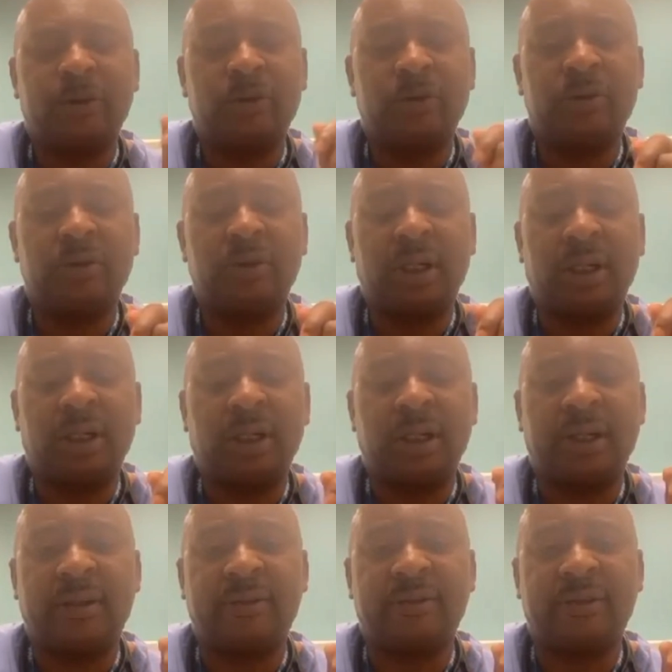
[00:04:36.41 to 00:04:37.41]
who
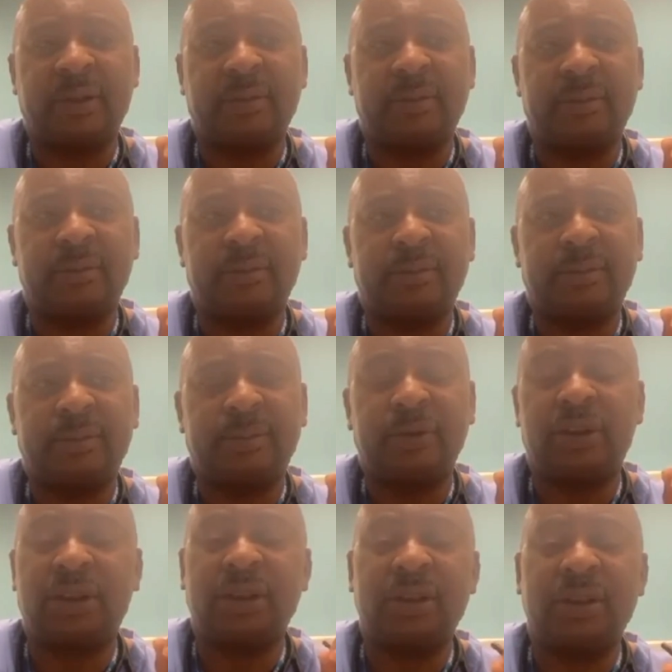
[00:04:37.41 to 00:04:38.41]
have
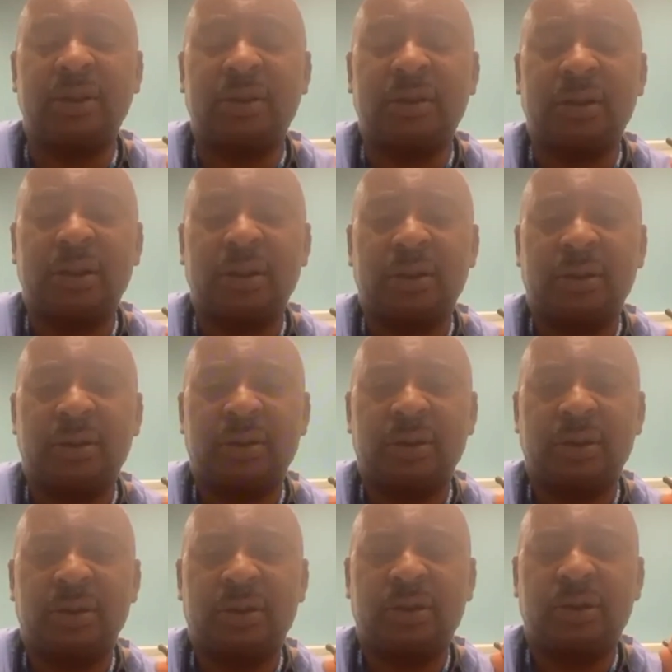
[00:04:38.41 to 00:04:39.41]
put in
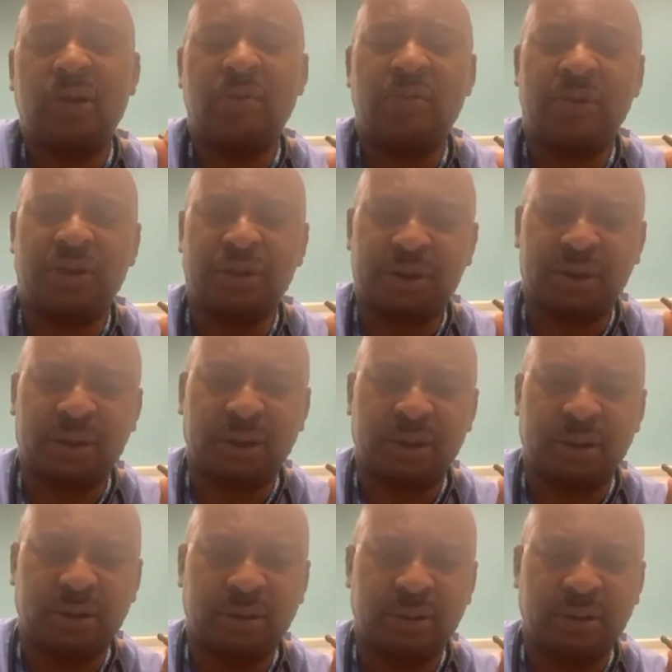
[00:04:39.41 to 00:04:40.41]
so much
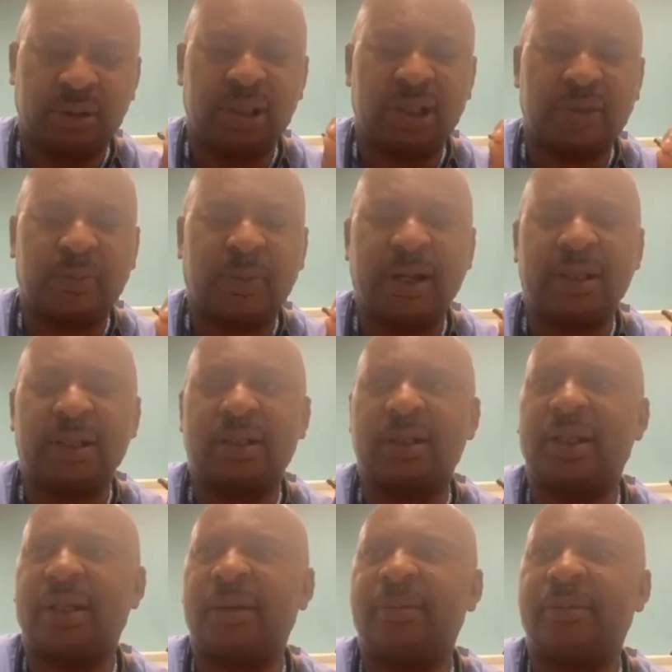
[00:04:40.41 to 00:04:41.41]
despite
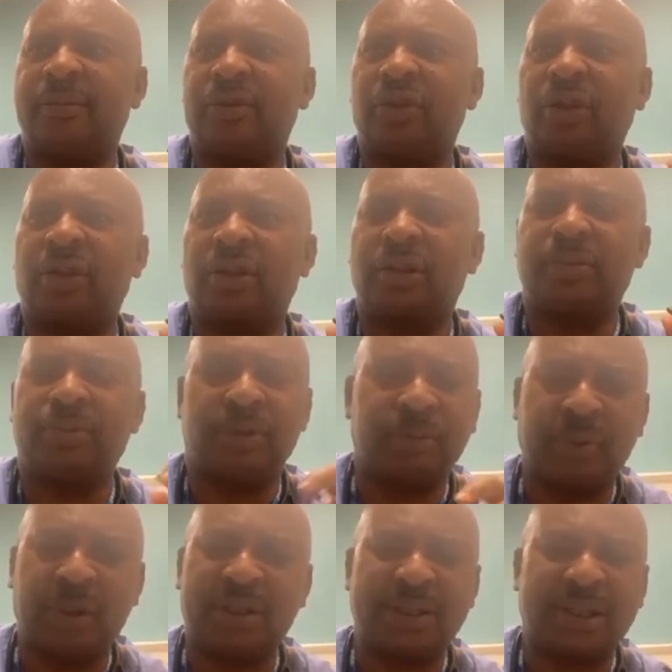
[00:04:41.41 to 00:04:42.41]
not
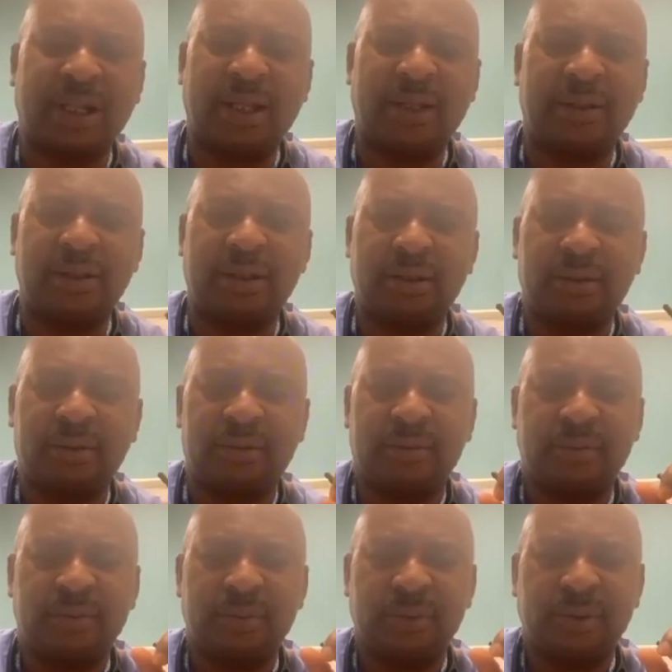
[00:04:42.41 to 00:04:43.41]
being paid salary.
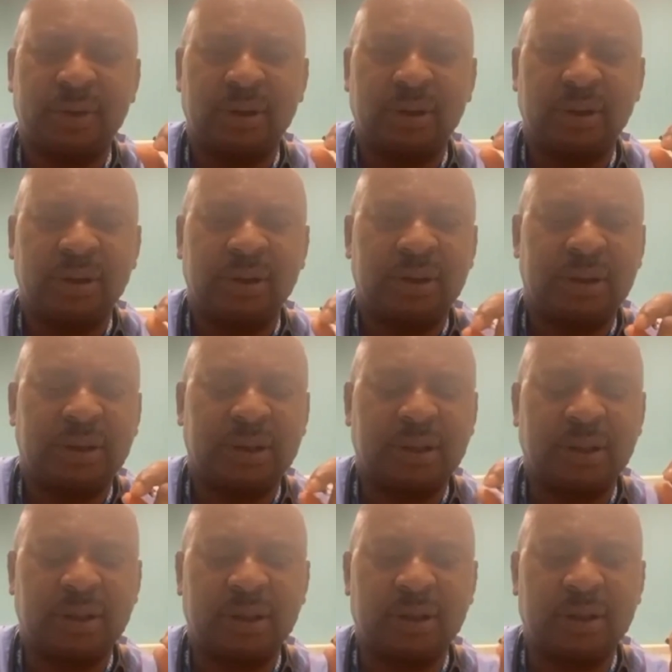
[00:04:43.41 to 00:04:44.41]

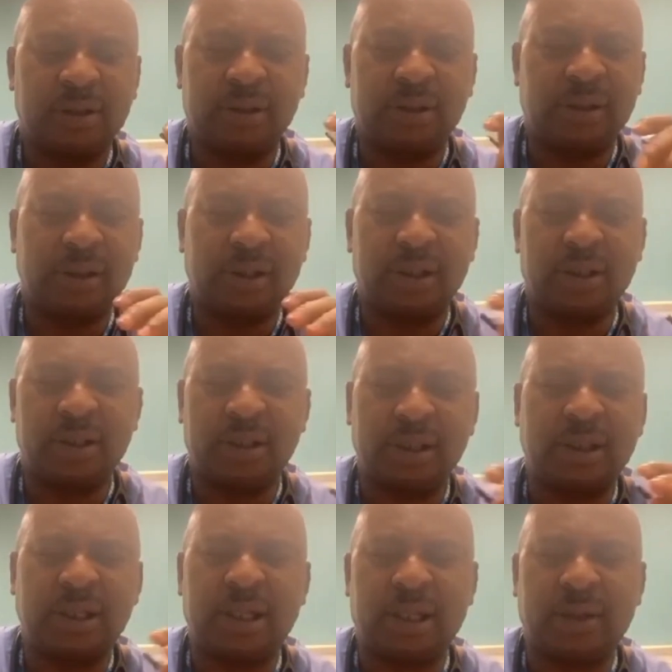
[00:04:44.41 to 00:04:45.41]
The
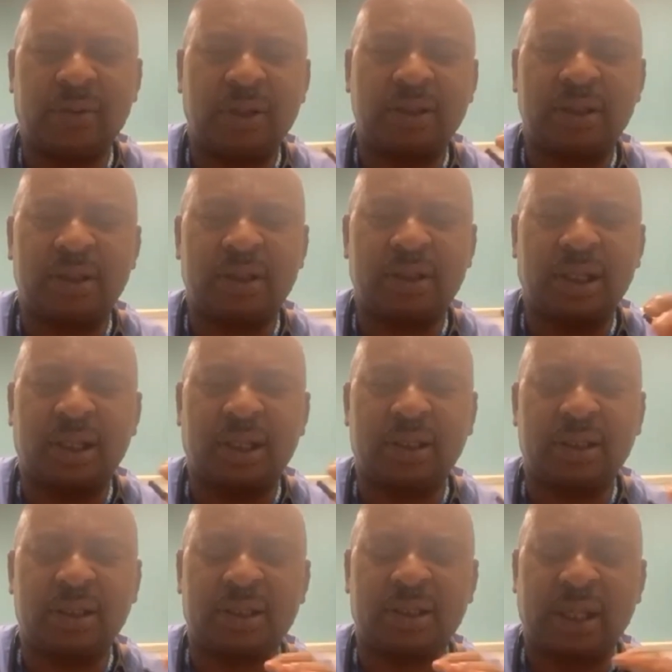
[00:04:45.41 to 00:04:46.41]
data allowances they
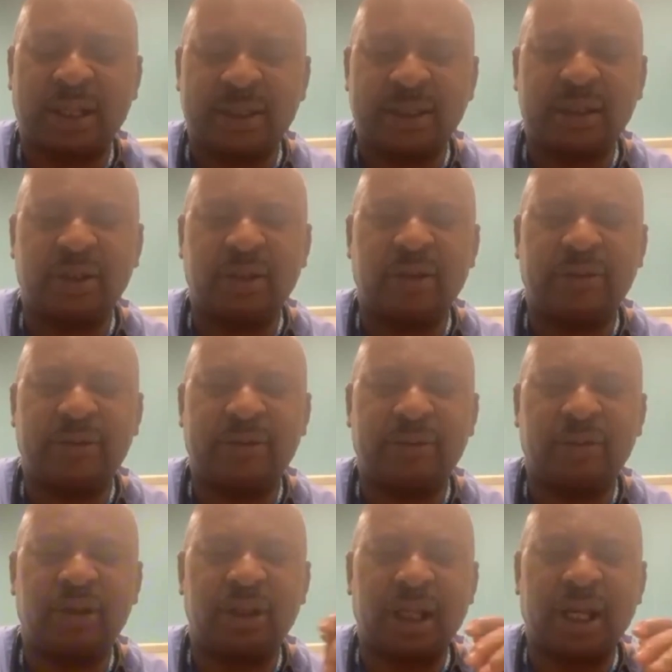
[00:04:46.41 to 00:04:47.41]
get is hardly enough,
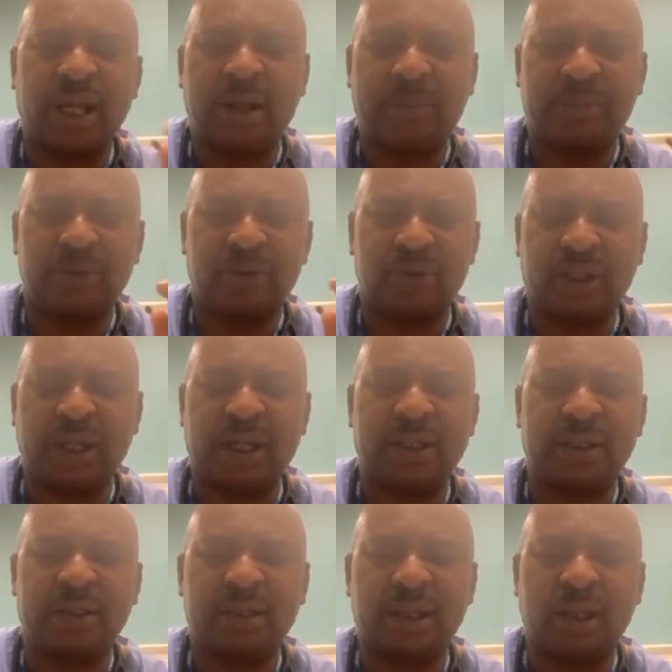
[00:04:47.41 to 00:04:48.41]
but they are happy to get
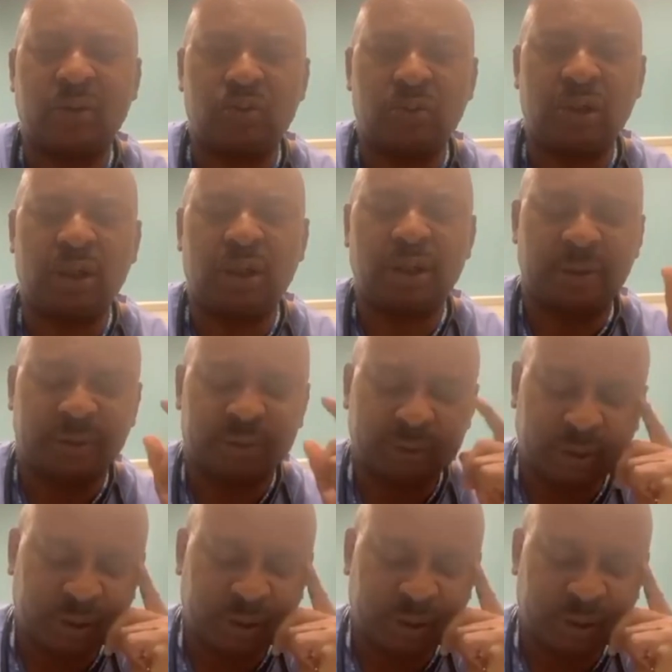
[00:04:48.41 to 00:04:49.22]
it and work.